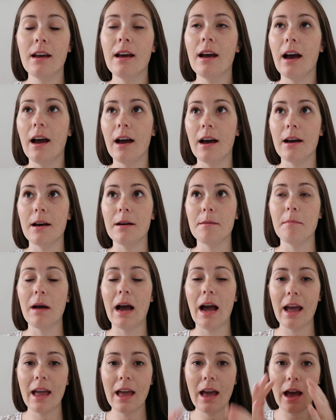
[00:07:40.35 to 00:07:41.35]

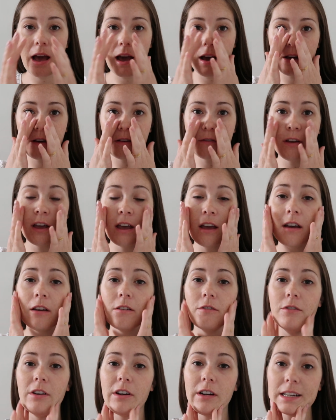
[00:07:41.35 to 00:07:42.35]
I have
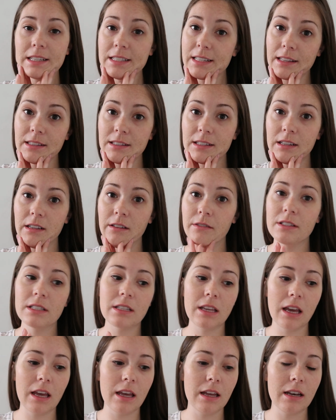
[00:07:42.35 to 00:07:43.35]
very sensitive
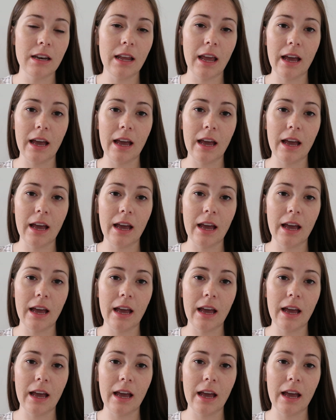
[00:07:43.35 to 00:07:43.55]
skin,